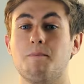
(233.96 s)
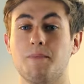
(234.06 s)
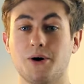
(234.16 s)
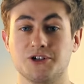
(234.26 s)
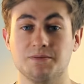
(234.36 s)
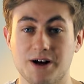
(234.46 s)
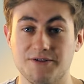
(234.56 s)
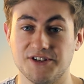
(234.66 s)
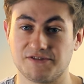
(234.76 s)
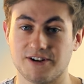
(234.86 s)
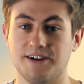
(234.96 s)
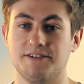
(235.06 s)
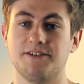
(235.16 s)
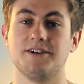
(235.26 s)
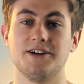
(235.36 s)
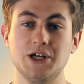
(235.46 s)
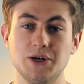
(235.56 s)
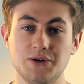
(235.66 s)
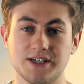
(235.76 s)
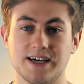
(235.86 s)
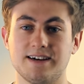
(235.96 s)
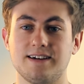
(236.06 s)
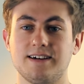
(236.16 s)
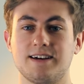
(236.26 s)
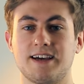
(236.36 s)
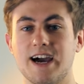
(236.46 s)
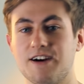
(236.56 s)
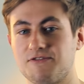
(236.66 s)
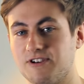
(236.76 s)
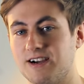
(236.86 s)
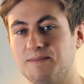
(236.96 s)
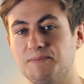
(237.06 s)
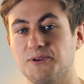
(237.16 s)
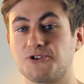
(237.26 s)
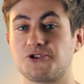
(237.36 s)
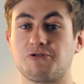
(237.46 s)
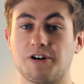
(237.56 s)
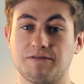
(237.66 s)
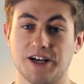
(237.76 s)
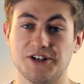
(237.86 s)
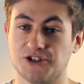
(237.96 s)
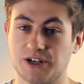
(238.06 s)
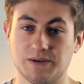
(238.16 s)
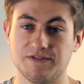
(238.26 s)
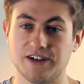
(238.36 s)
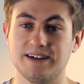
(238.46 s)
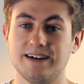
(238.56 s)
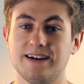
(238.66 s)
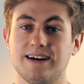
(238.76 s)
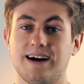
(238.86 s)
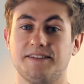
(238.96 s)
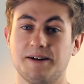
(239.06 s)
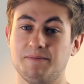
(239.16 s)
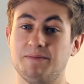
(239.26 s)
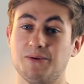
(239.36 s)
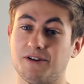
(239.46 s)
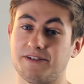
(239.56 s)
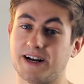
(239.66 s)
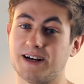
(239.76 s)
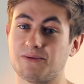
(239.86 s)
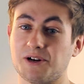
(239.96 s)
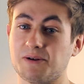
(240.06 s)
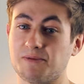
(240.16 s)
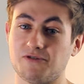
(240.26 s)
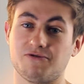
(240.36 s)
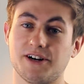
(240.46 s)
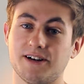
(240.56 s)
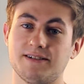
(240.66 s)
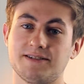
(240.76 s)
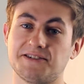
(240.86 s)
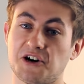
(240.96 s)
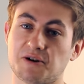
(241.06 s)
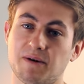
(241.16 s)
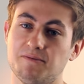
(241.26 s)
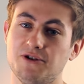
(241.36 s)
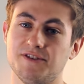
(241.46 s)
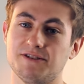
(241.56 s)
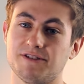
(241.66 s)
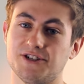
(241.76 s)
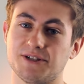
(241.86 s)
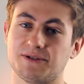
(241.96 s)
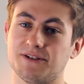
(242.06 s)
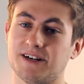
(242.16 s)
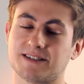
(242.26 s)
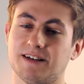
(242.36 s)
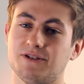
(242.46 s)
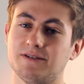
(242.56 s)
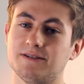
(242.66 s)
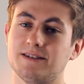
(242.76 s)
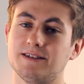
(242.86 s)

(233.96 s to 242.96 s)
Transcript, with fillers: Motion blur is your friend. Use it, care for it, build a strong relationship with it, and then maybe one day, you're both ready, talk about moving your relationship to the next level.